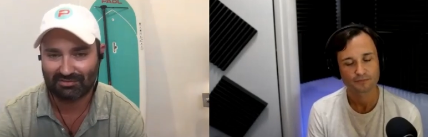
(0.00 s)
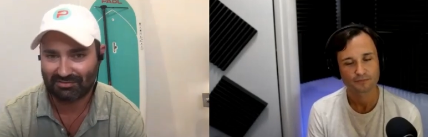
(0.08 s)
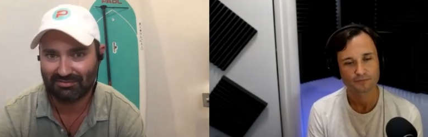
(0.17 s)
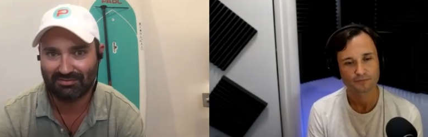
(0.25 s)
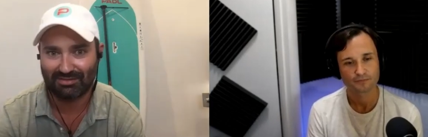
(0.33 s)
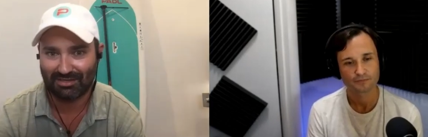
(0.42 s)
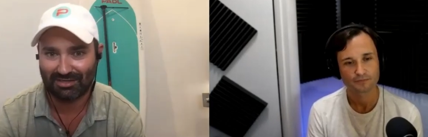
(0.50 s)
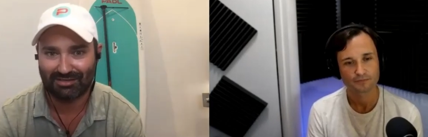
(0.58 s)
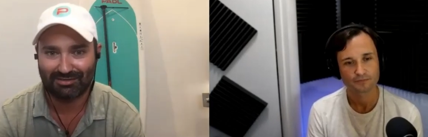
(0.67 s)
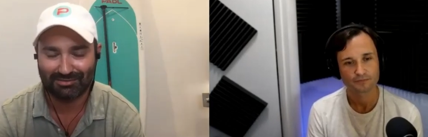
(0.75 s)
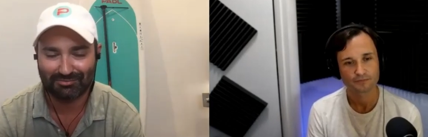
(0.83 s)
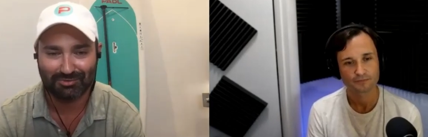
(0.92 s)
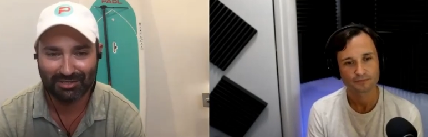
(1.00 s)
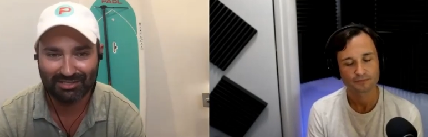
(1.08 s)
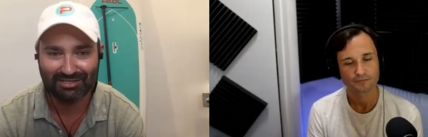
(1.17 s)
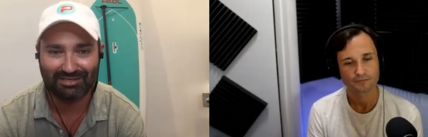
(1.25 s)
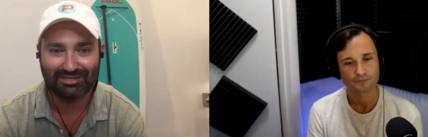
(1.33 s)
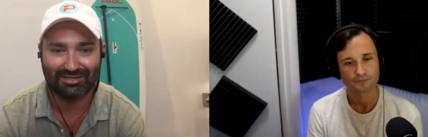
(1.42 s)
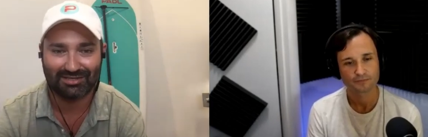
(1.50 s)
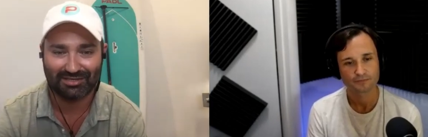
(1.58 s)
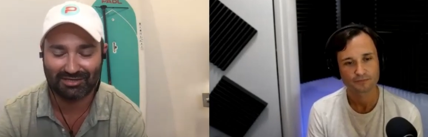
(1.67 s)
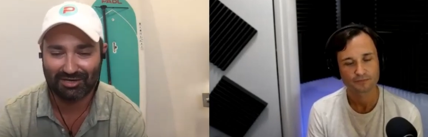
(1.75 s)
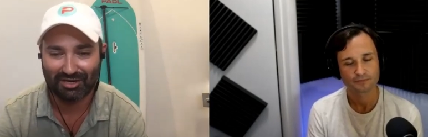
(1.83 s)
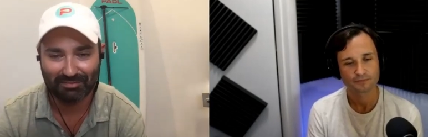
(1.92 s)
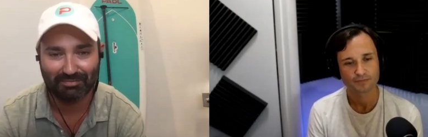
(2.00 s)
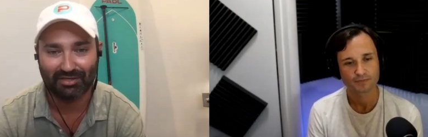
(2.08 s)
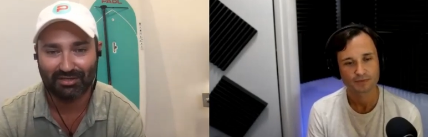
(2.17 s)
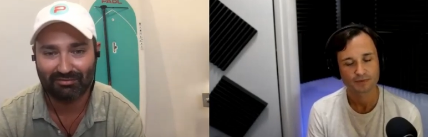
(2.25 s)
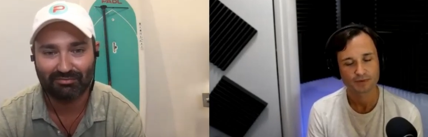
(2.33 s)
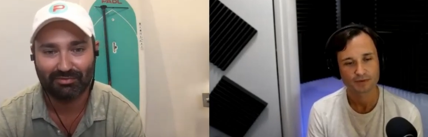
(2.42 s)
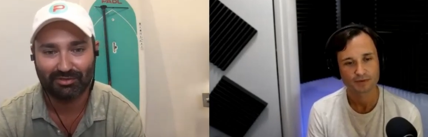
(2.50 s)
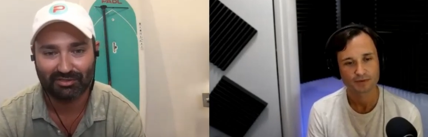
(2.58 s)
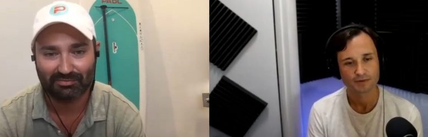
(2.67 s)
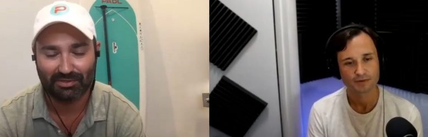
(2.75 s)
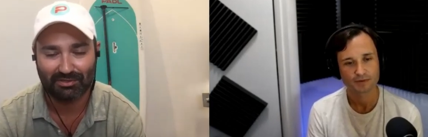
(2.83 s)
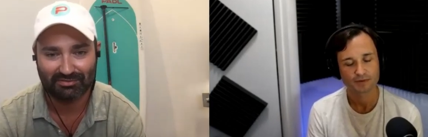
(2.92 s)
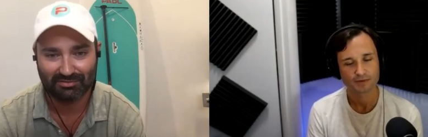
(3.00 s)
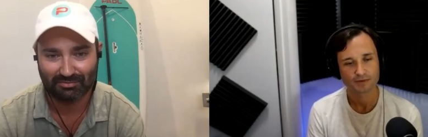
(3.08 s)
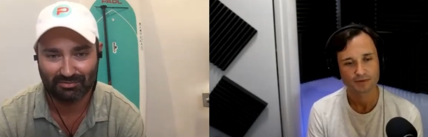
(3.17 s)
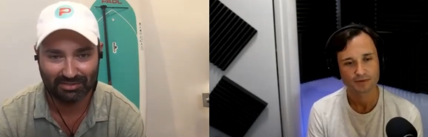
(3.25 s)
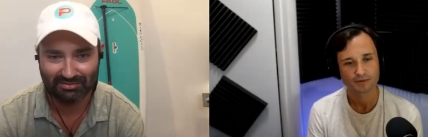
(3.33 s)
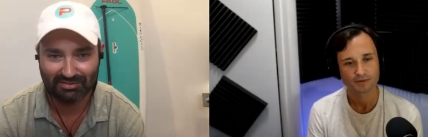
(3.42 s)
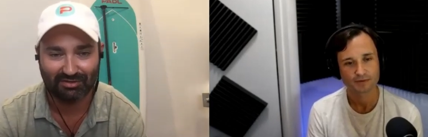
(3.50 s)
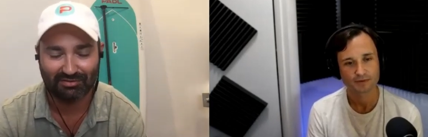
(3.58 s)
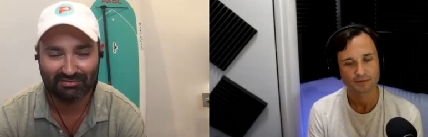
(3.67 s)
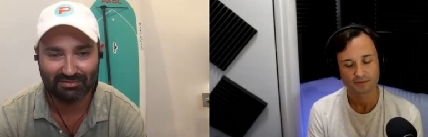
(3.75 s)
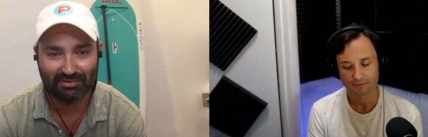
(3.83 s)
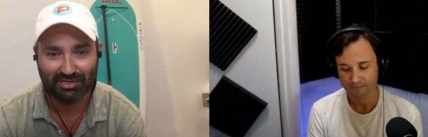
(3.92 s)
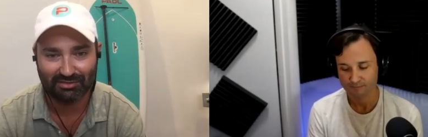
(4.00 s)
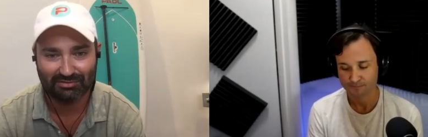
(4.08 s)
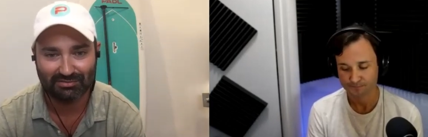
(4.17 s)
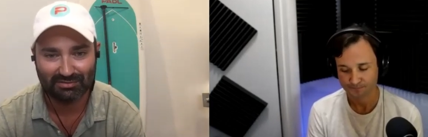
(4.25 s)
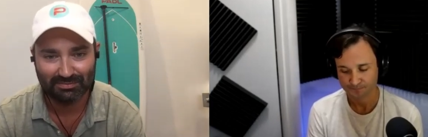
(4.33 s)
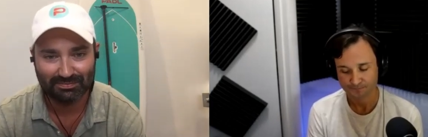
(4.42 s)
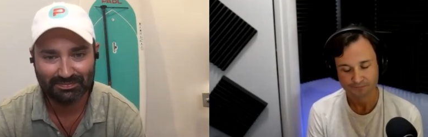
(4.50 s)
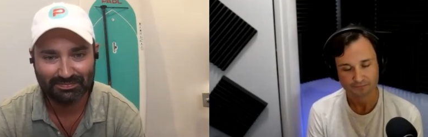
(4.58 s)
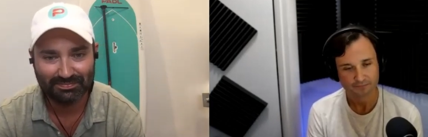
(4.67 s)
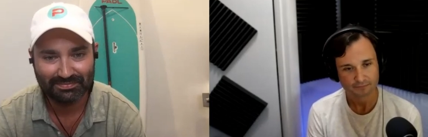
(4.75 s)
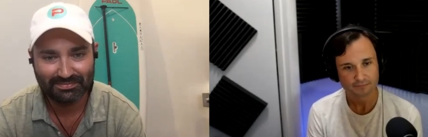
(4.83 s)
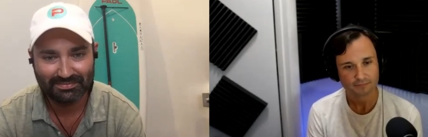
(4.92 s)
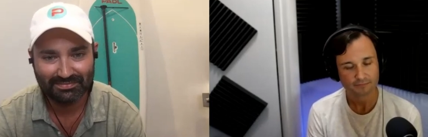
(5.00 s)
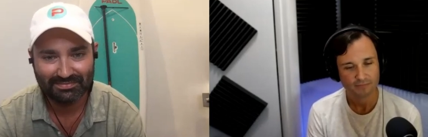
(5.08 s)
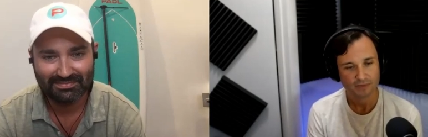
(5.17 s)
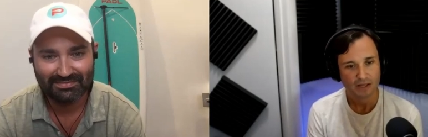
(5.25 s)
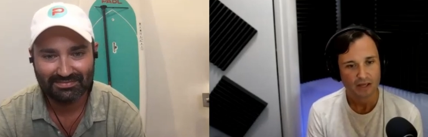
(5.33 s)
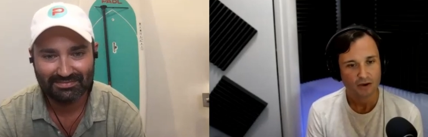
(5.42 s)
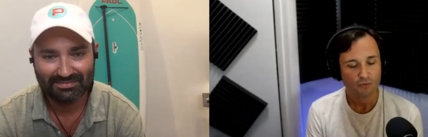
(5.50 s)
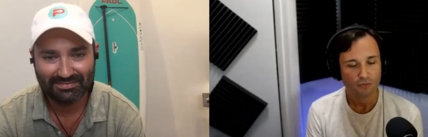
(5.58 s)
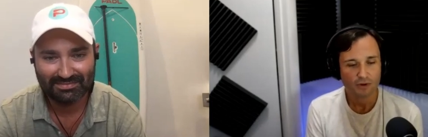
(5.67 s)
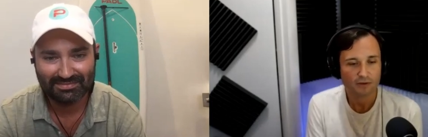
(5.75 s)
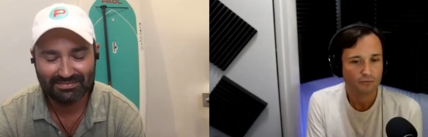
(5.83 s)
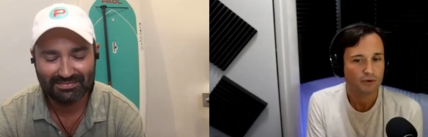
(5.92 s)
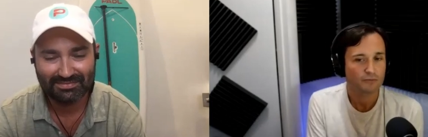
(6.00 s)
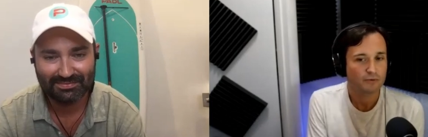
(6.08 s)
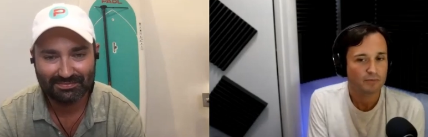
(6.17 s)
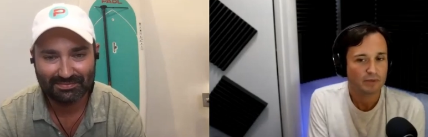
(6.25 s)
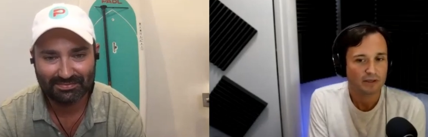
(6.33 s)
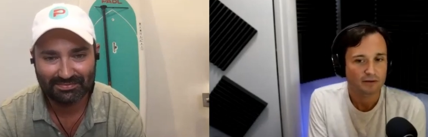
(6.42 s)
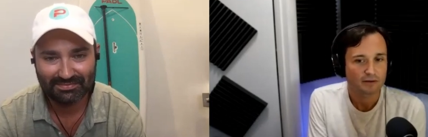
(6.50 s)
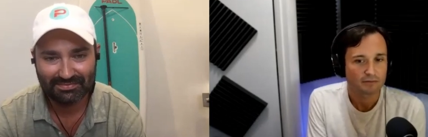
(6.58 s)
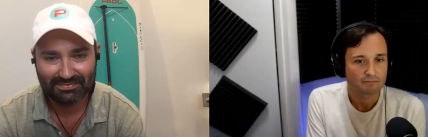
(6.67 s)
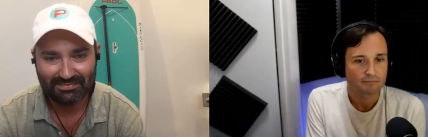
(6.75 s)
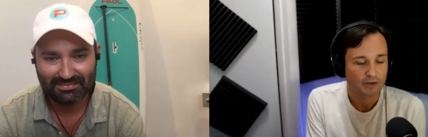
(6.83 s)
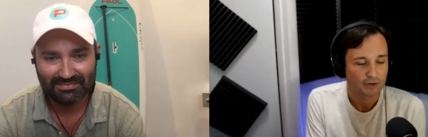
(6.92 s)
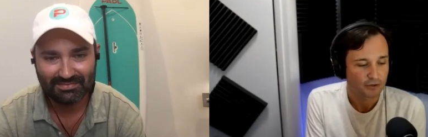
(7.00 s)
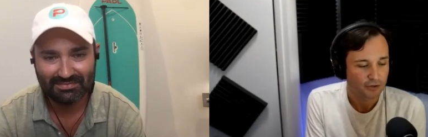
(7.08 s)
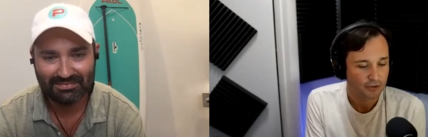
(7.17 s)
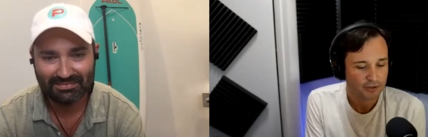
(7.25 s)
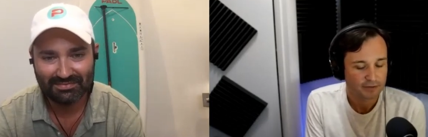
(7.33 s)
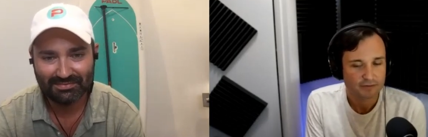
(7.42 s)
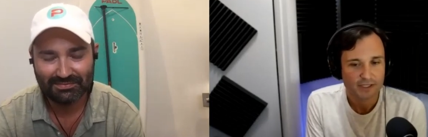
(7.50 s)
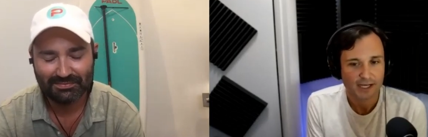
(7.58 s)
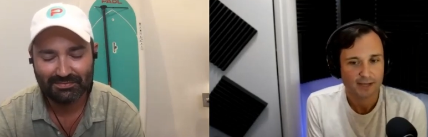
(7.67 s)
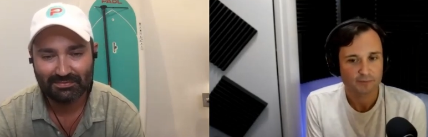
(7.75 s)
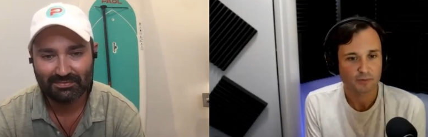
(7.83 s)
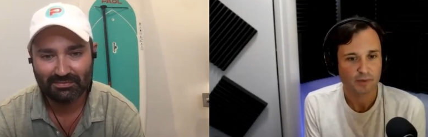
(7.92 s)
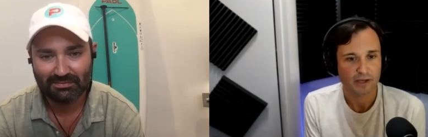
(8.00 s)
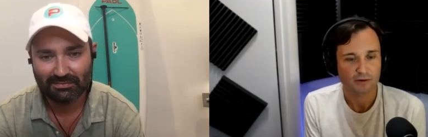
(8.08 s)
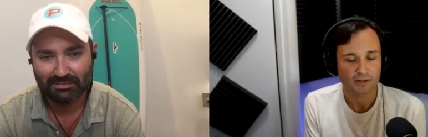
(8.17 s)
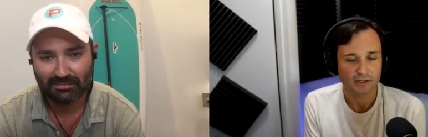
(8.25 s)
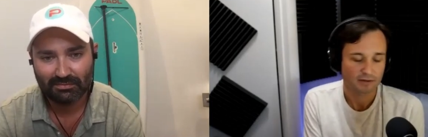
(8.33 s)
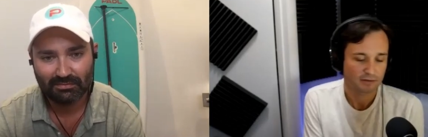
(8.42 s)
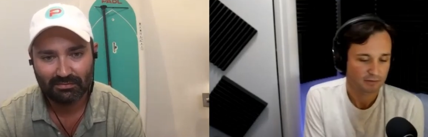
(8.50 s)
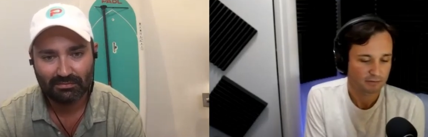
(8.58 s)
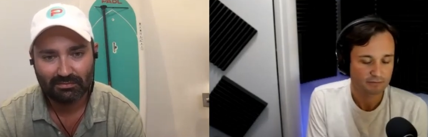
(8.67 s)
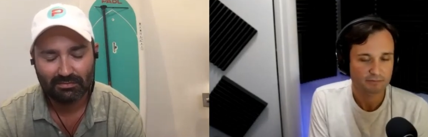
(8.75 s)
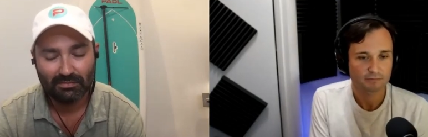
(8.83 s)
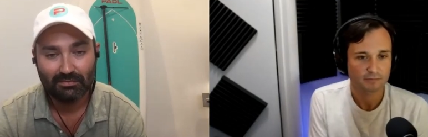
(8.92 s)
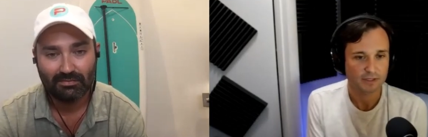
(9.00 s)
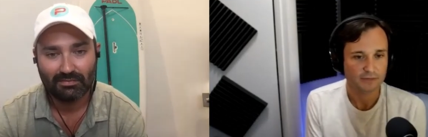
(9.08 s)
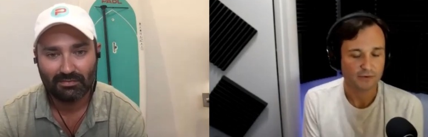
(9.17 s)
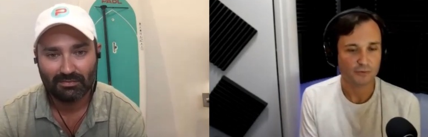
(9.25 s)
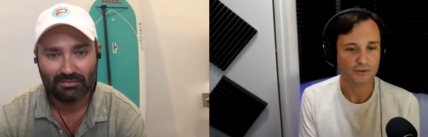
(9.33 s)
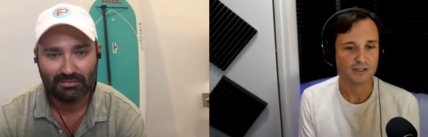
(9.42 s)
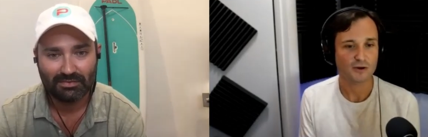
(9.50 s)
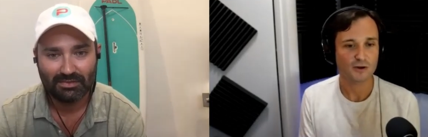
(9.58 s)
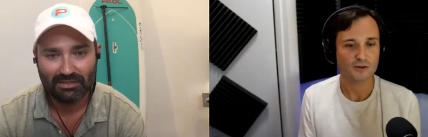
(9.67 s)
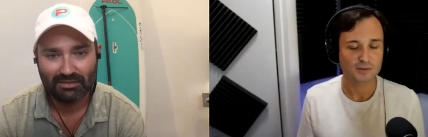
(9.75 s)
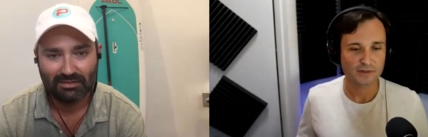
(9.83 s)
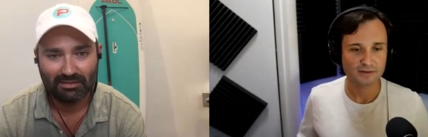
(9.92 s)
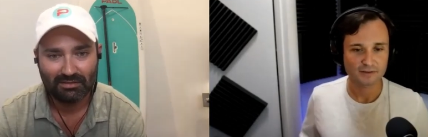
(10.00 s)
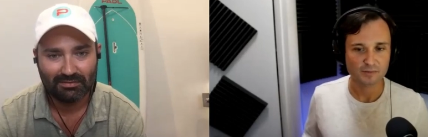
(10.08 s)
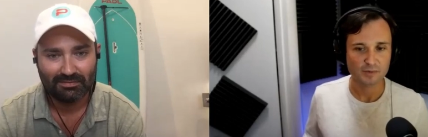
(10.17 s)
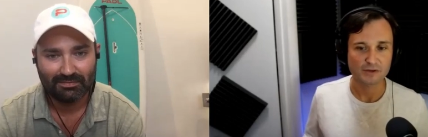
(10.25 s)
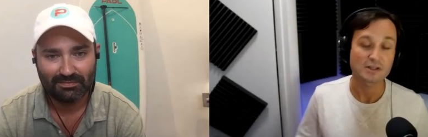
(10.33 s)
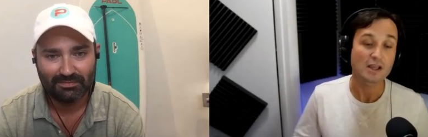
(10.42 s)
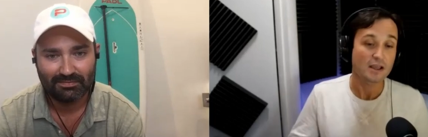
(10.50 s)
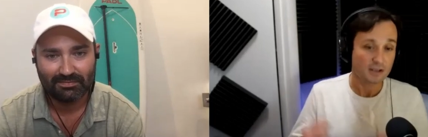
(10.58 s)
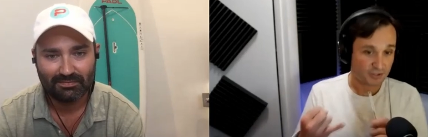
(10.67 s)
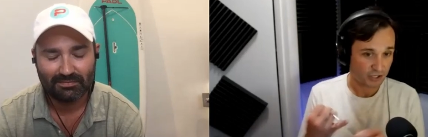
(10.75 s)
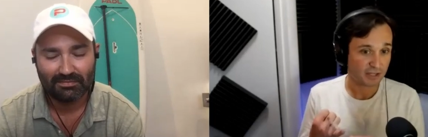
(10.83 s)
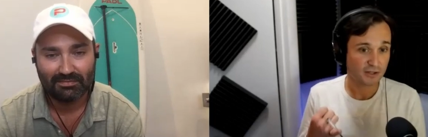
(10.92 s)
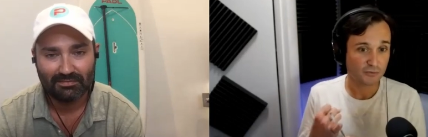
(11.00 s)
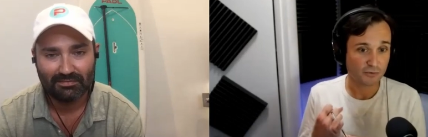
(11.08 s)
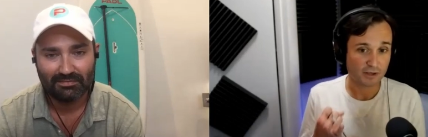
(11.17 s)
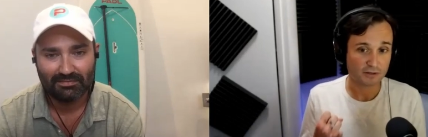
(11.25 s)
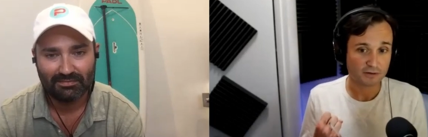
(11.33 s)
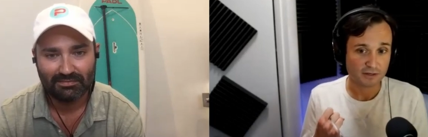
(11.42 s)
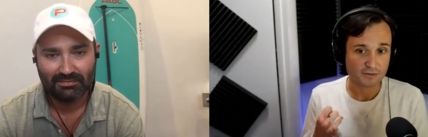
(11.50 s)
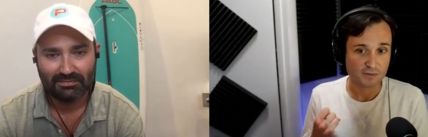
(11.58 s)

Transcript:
Speaker 1: just uh, really an unbelievable experience to really see all these locations.
Speaker 2: When would be a, a good time to paddle? Like if I want the ultimate experience, checking the weather, as you